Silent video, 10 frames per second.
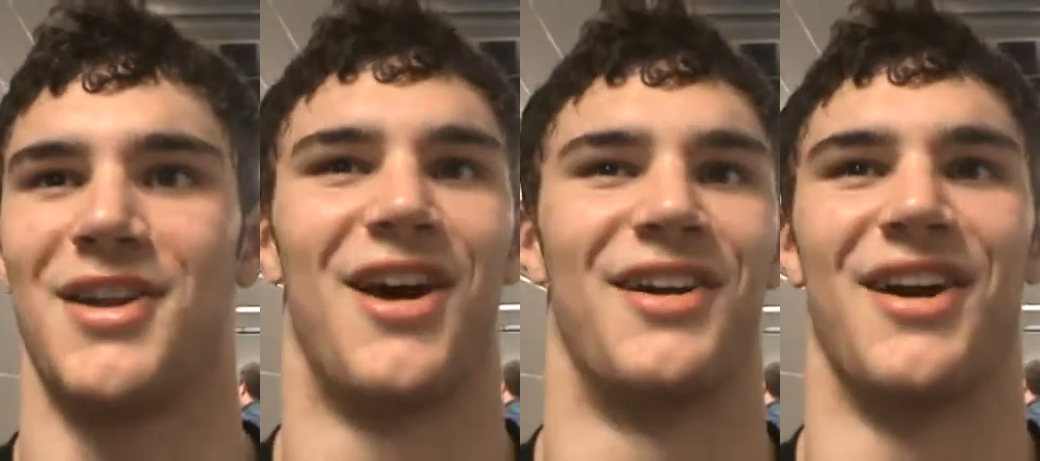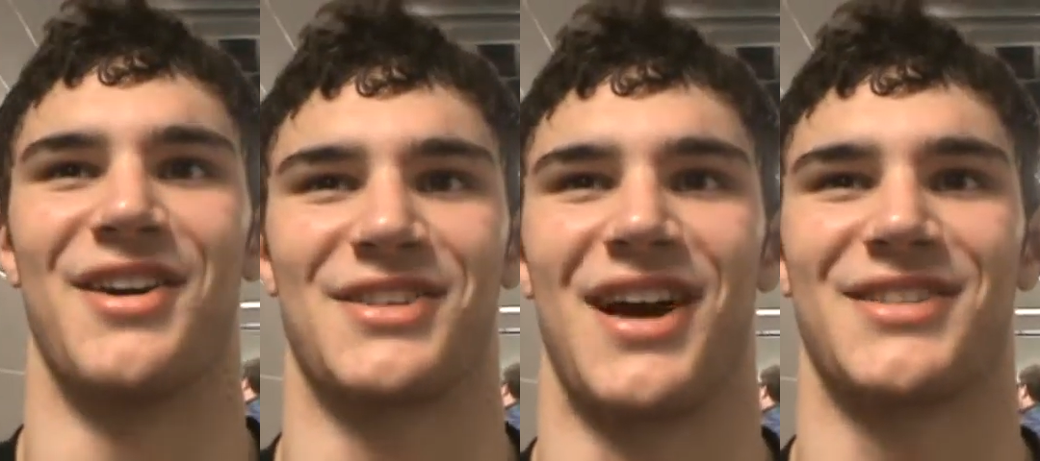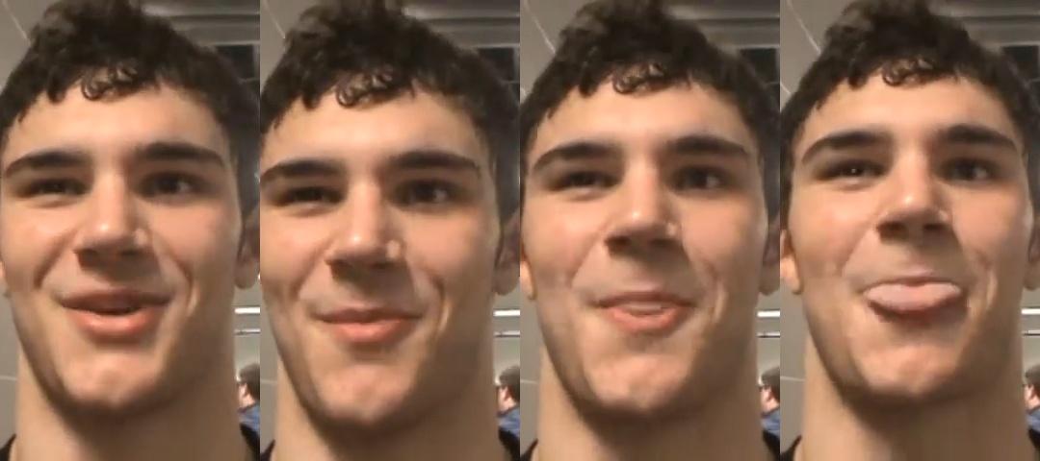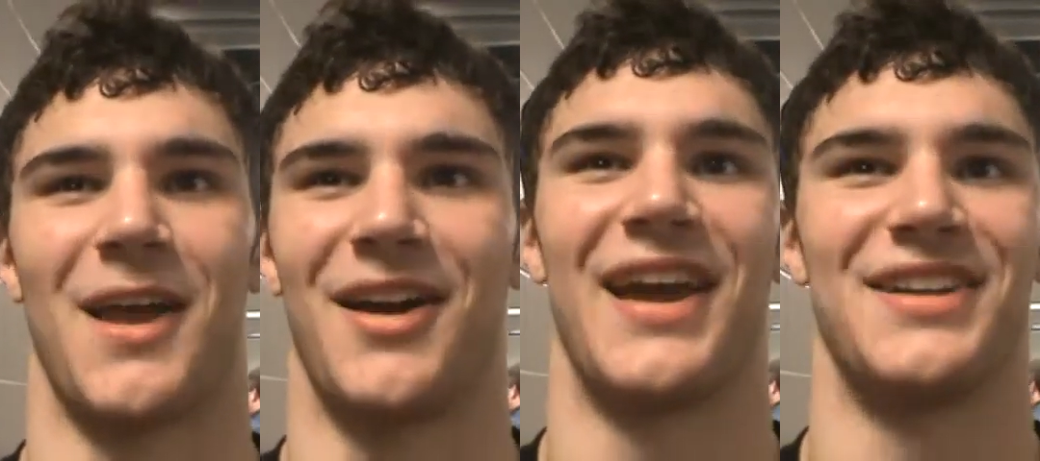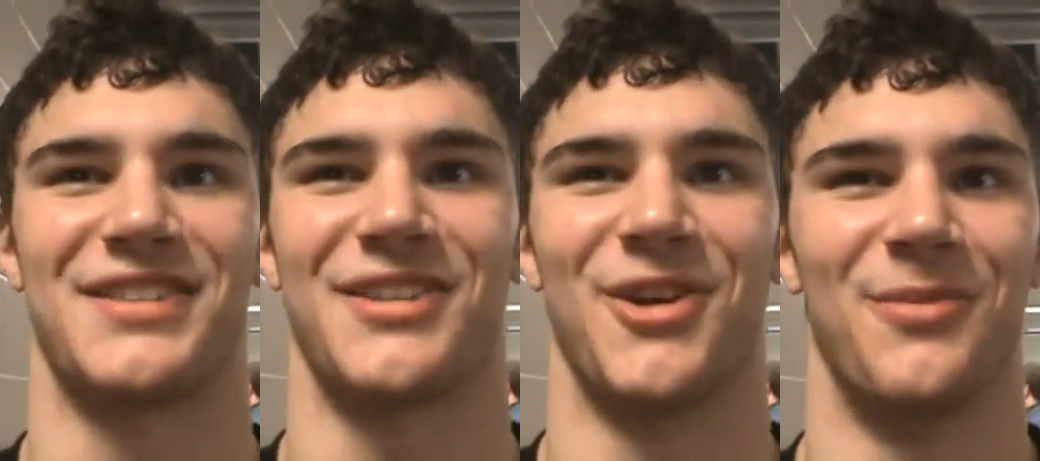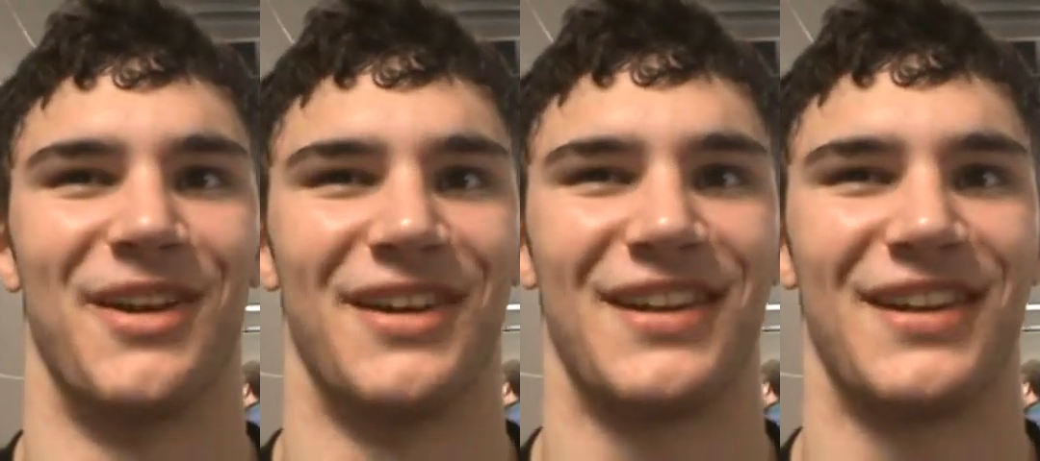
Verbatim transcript: No, no. He knows awesome. a little bit of wrestling oh, yeah, too. just a little bit.